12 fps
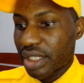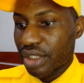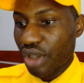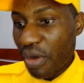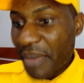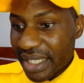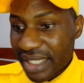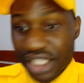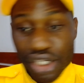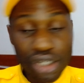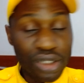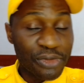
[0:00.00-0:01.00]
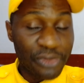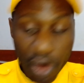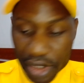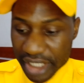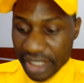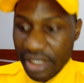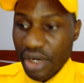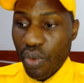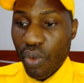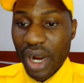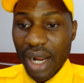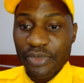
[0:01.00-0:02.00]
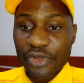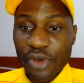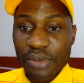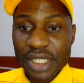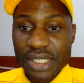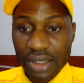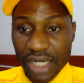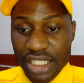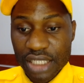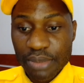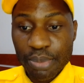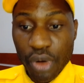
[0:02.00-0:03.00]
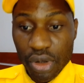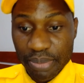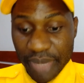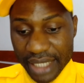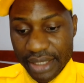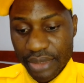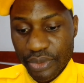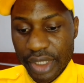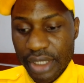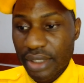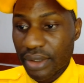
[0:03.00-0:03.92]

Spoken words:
Documentation of funding will come from the scholarship board, by the way.